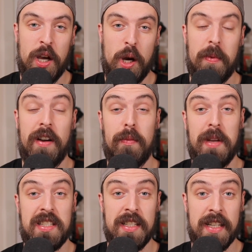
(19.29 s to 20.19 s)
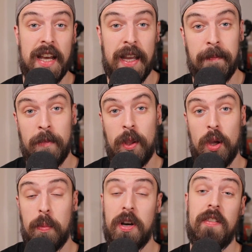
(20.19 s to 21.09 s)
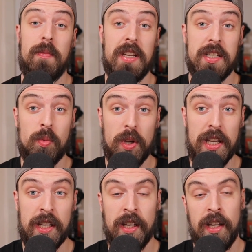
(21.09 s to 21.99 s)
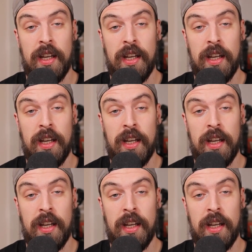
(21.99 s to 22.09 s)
Hope you're having an amazing day. Hope you're having an amazing week.